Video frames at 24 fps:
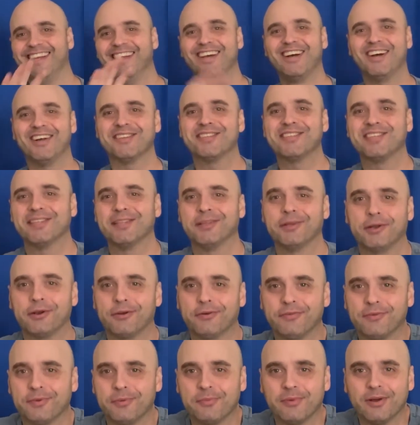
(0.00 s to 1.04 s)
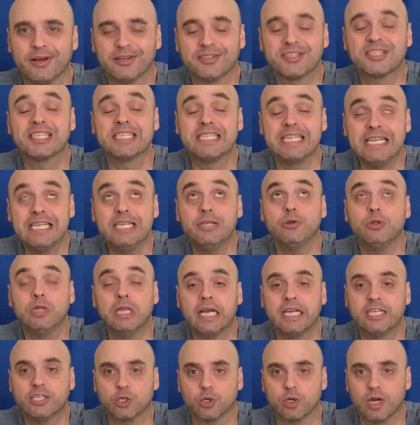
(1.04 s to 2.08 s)
I'll see you later. I'll see you
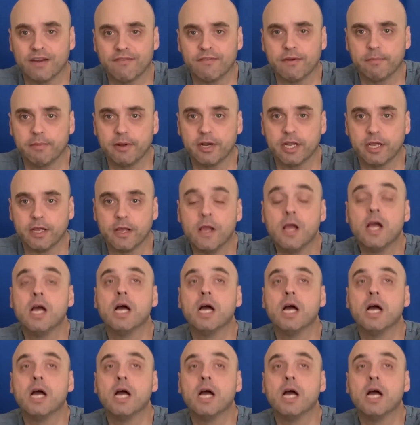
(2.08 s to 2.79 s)
later, everybody.